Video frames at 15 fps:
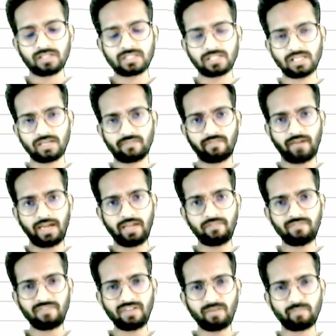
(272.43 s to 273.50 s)
Sir, why
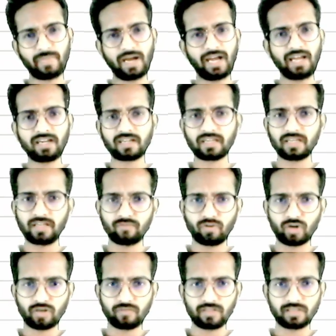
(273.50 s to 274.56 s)
will bank
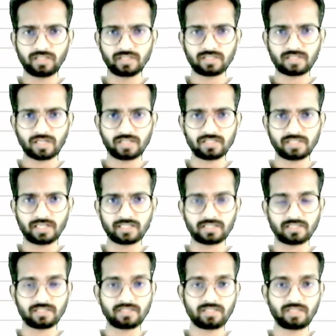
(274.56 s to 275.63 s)
involve in this
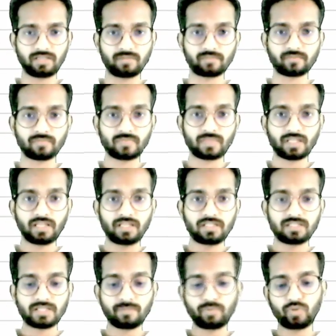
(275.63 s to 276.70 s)
transaction? C,
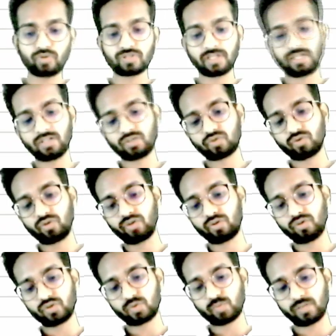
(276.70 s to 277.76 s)
suppose A sold
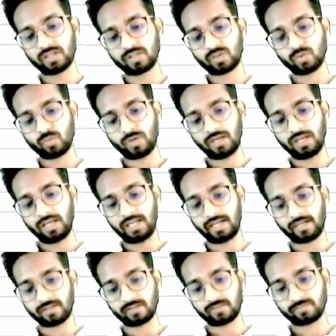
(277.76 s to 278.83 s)
goods worth 1
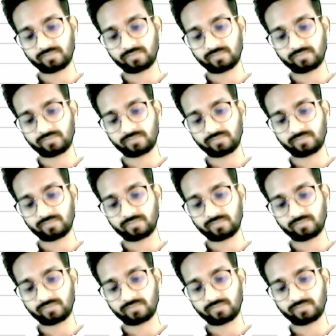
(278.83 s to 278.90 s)
lakh.